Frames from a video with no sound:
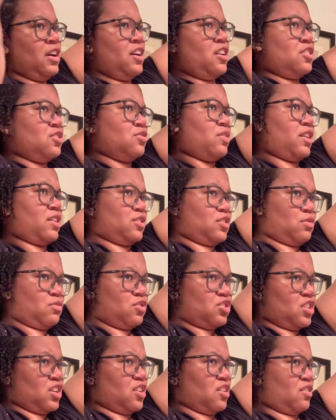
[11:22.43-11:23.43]
trying to
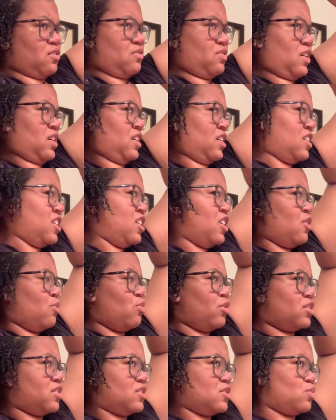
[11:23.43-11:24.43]
achieve
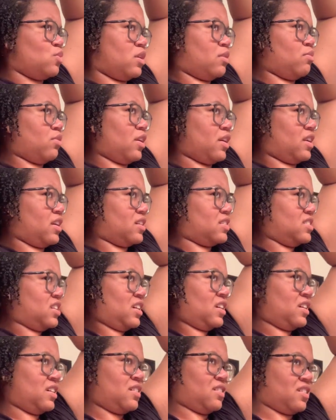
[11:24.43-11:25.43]
what this one product
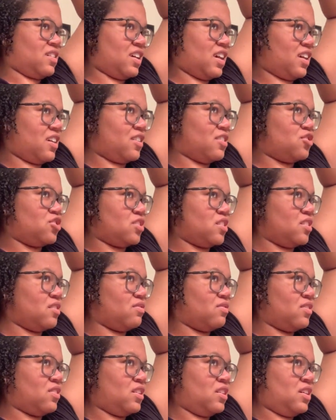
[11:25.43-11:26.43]
can achieve
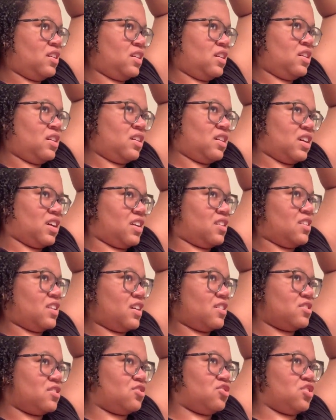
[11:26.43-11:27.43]
and
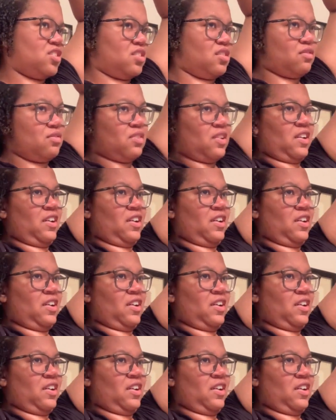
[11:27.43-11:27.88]
does achieve.